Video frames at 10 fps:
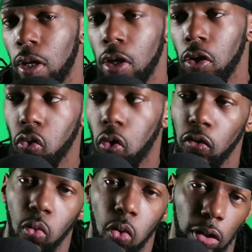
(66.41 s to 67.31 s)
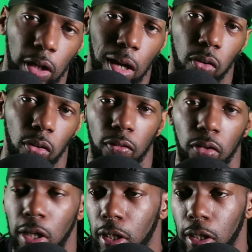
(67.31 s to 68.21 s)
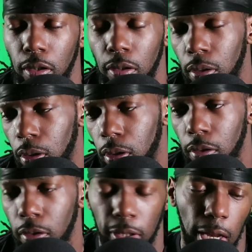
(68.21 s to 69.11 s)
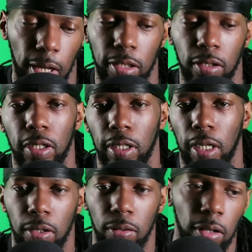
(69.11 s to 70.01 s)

So if you're working out or if you're eating in and I'll get to this later,